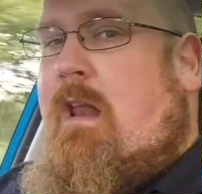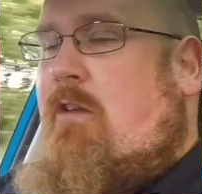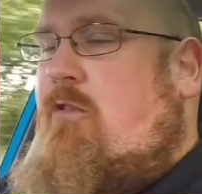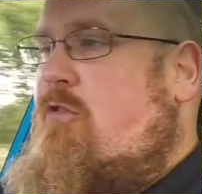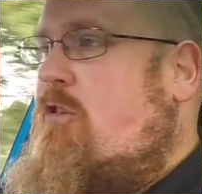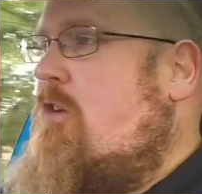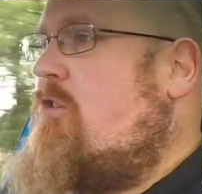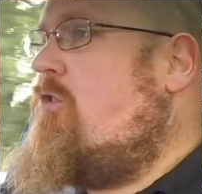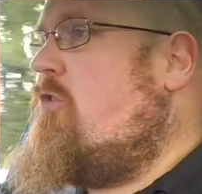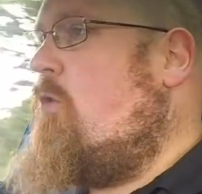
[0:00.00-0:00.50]

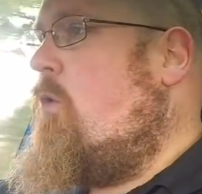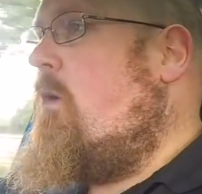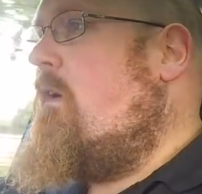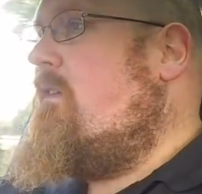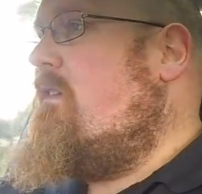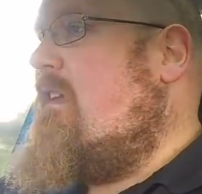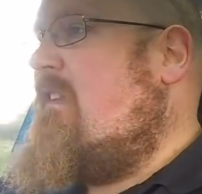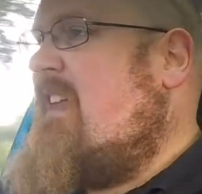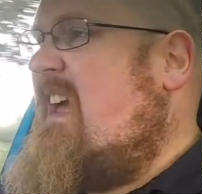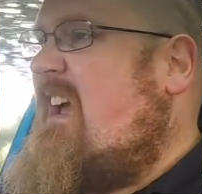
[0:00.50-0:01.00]
engine
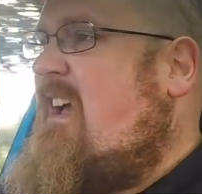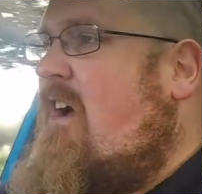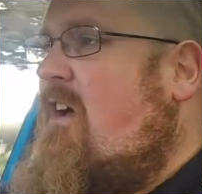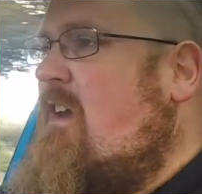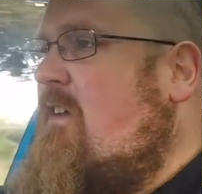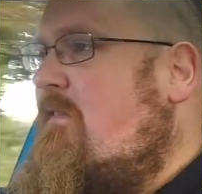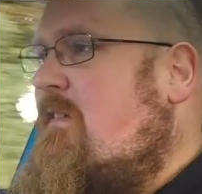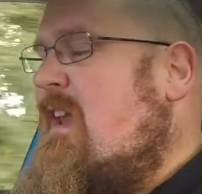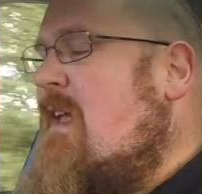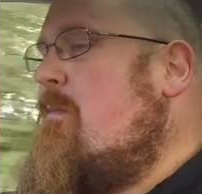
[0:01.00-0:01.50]
choice and that
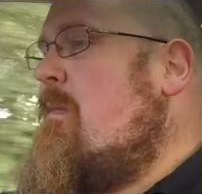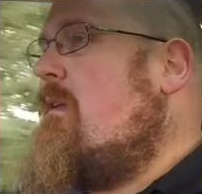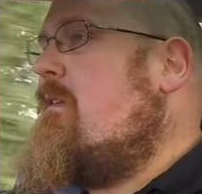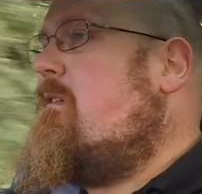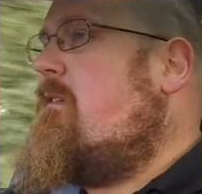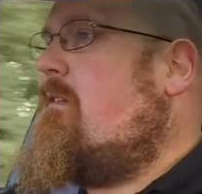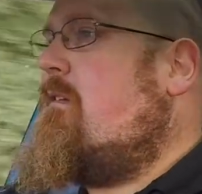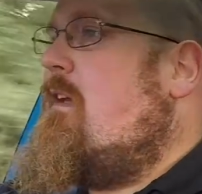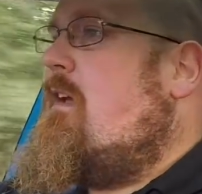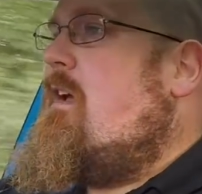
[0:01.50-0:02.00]
kind of
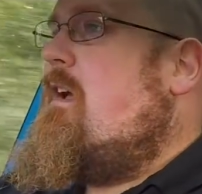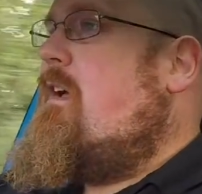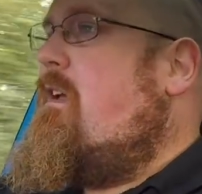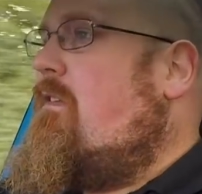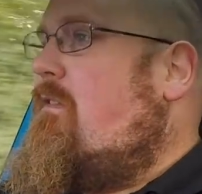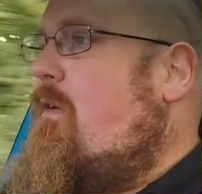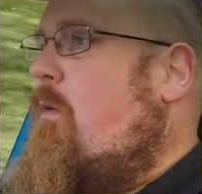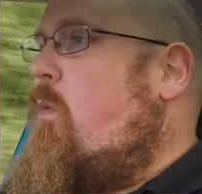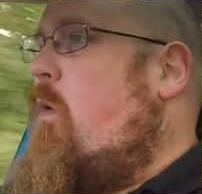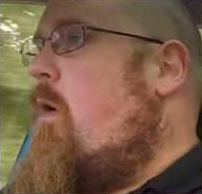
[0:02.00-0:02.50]
limits
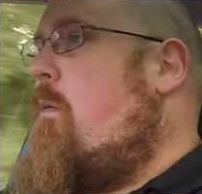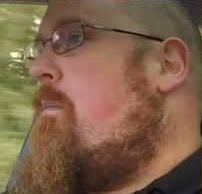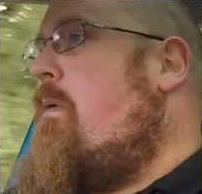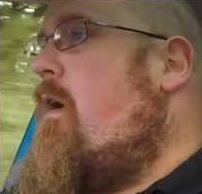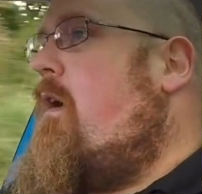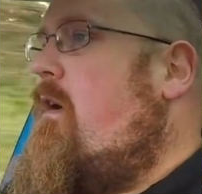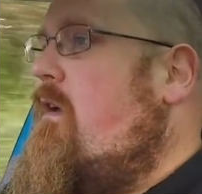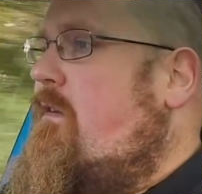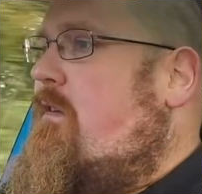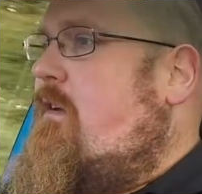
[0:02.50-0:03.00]
to what
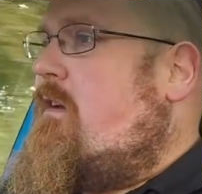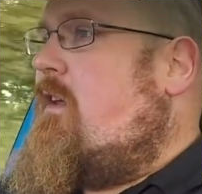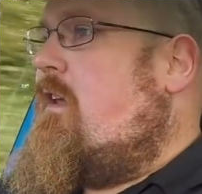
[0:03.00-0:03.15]
buyers are going to